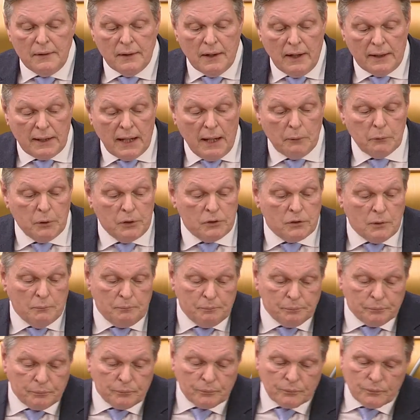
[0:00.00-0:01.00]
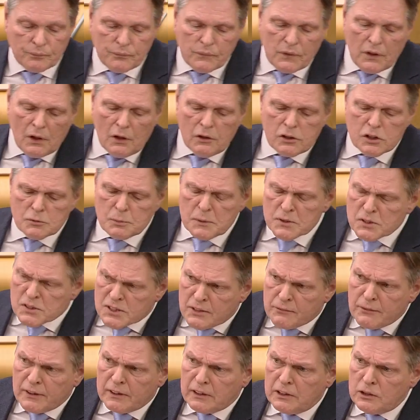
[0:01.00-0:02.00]
And I would
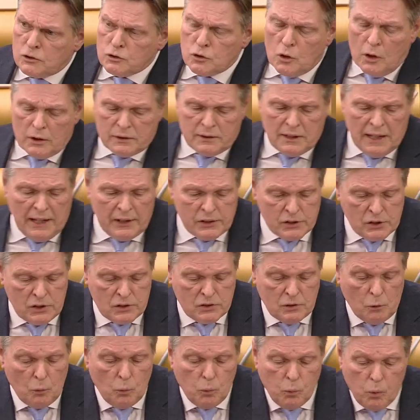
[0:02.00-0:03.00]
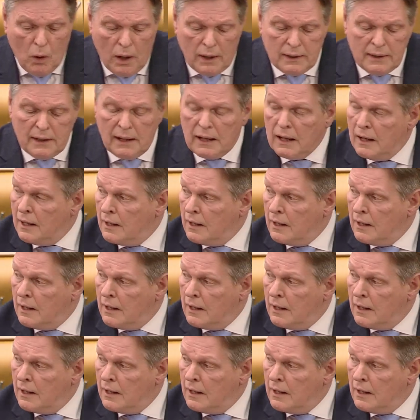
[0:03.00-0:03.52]
specifically draw attention to one